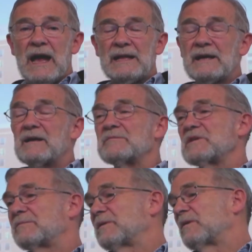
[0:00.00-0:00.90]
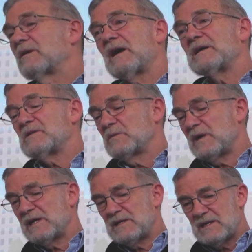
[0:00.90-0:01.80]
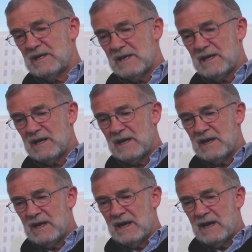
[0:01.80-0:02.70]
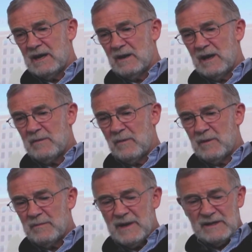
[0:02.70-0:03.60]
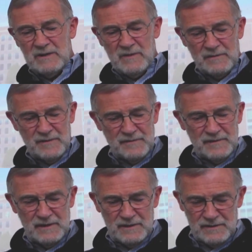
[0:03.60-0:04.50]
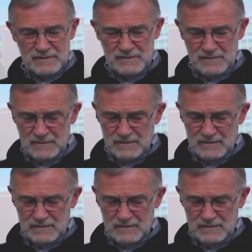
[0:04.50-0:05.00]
And that comes up in all kinds of ways. I even went back to my 50th